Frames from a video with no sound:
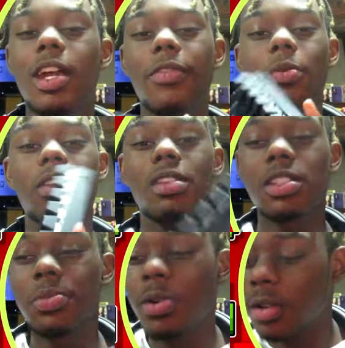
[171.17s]
if it wasn't
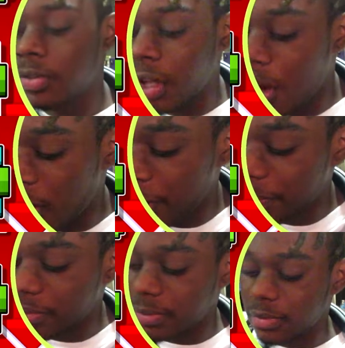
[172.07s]
the support of y'all
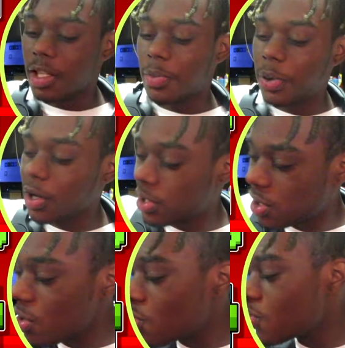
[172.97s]
to
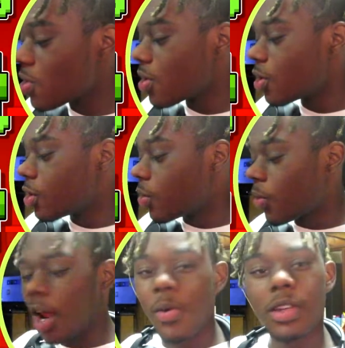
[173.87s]
pursue
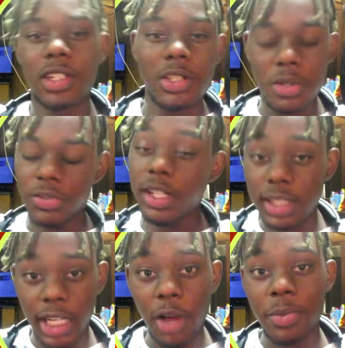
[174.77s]
what I wanted to do. If
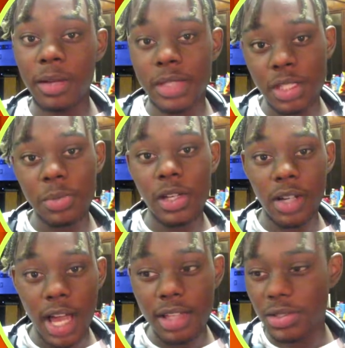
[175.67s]
anything, I would probably still be
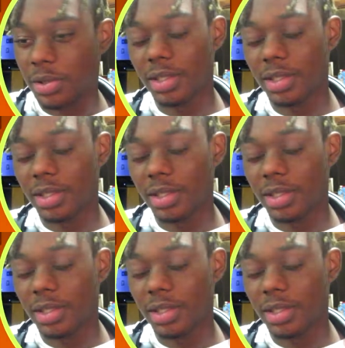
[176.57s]
on console.